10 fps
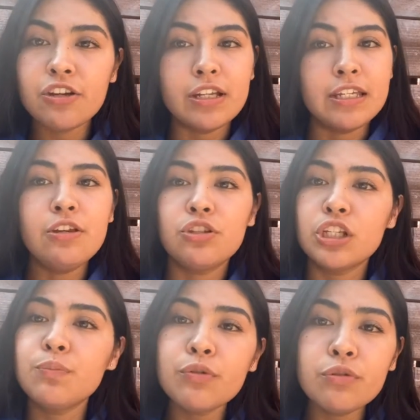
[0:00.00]
you guys can use a
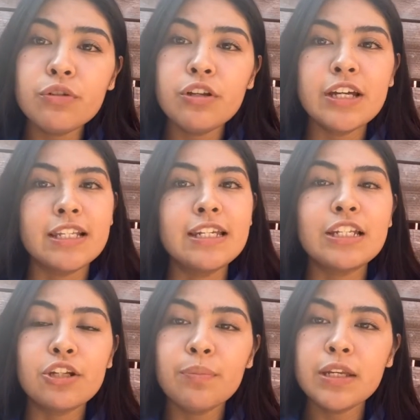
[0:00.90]
spoon, you guys need
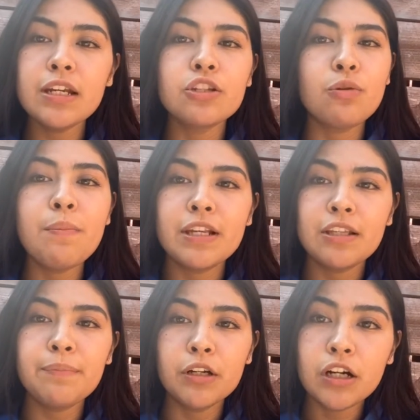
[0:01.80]
something to mix
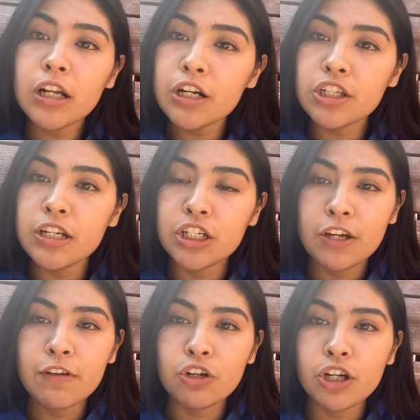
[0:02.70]
up the colors in the
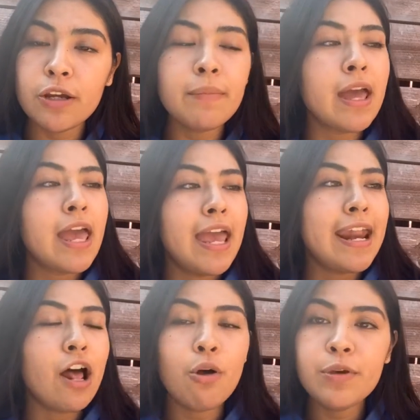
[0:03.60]
shaving cream,
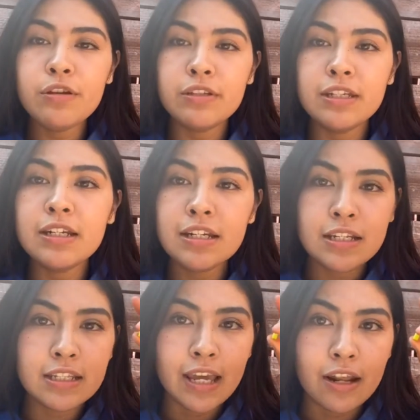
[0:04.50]
and I'll be using
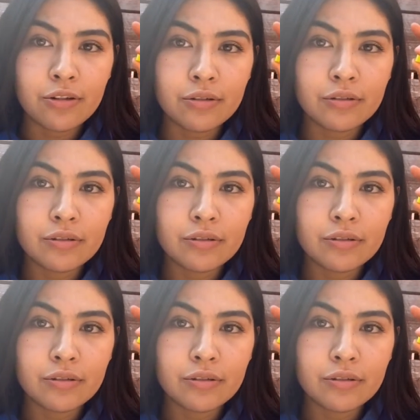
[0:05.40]
this candle.